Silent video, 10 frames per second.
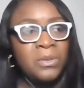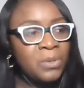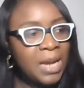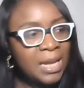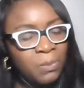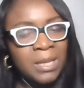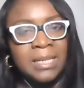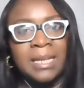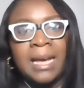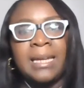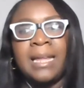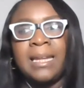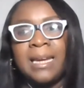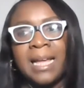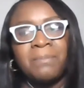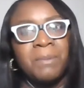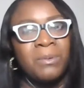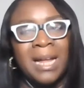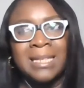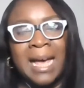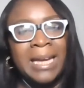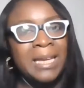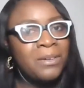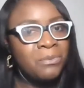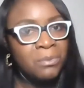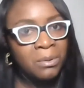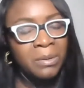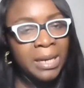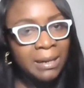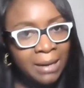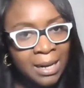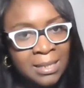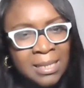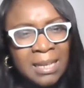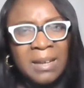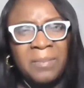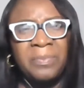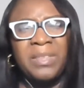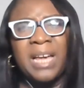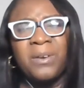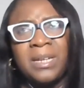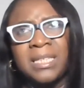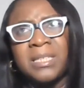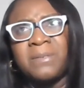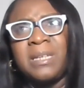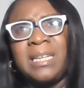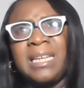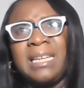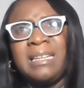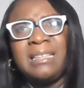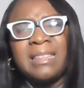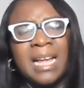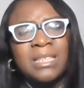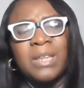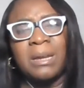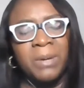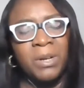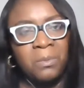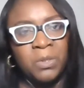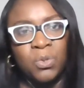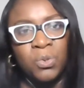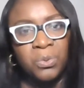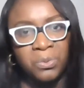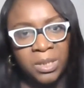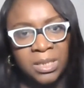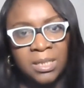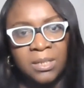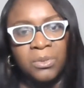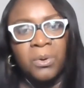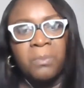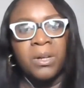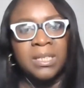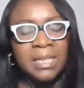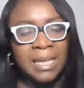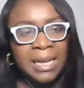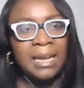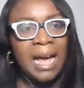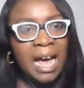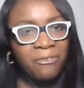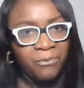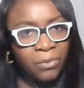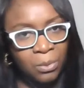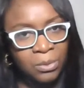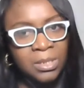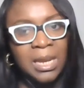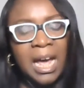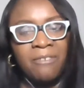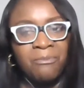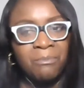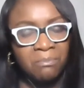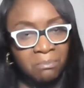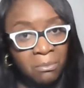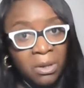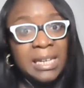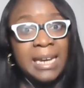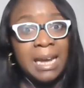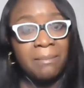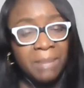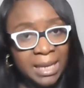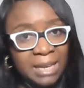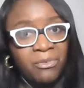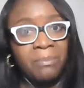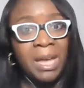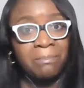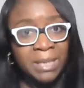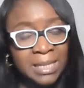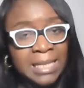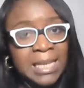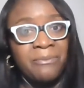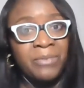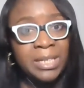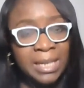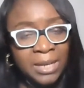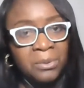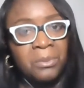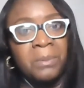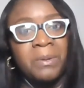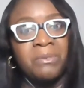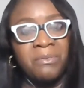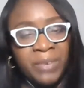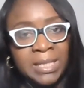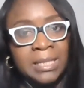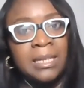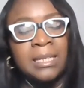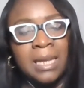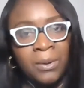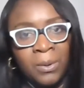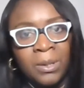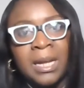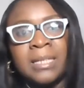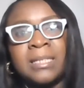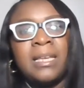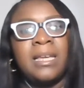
So that's one side. And then there are people that are in the rural areas. They are not necessarily that, they might not be too rich, but they have float, they have money that they are making from their business every day, maybe reinvesting it and all that.